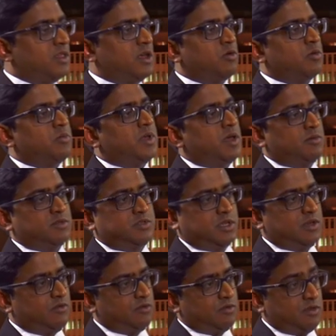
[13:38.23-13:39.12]
they would be able to
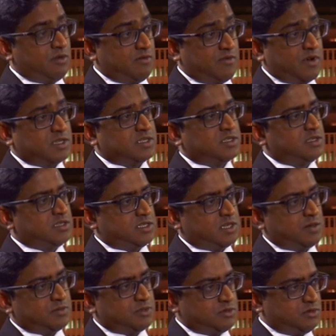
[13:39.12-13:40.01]
give you the advice and the
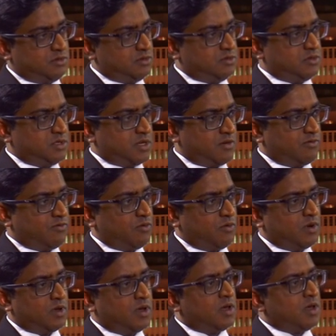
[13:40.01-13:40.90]
steps to take
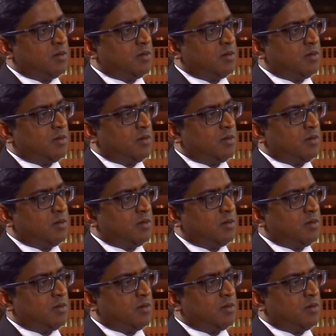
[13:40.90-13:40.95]
forward.